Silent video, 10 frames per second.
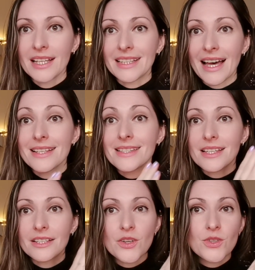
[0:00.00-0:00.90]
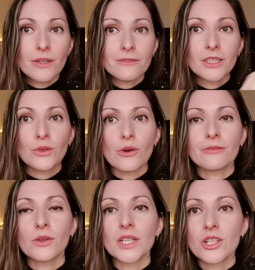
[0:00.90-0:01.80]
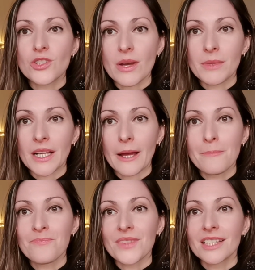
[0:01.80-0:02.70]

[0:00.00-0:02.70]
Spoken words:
That is the energy of the North Node in Gemini.